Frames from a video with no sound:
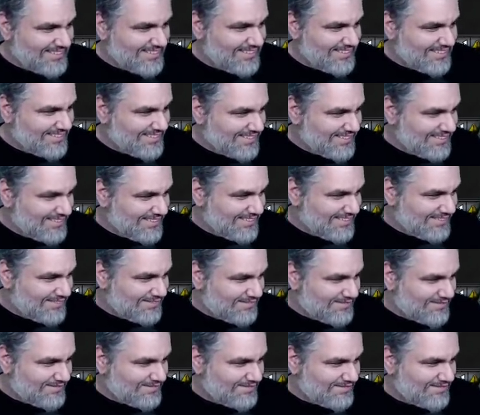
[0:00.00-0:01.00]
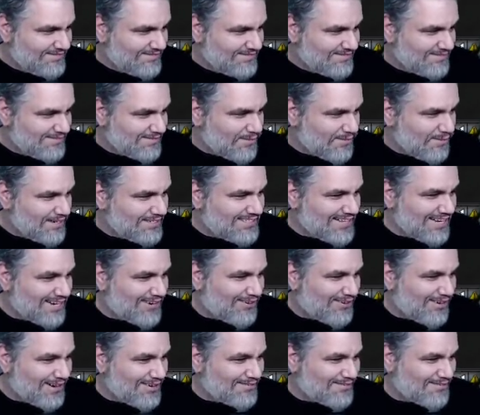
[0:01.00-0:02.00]
it's Thousand Year Storm, maybe. Way to take
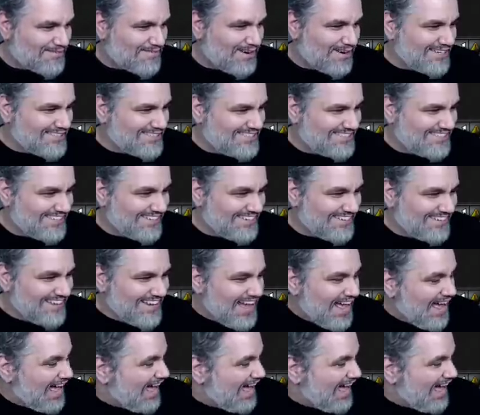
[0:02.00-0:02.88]
credit for my joke.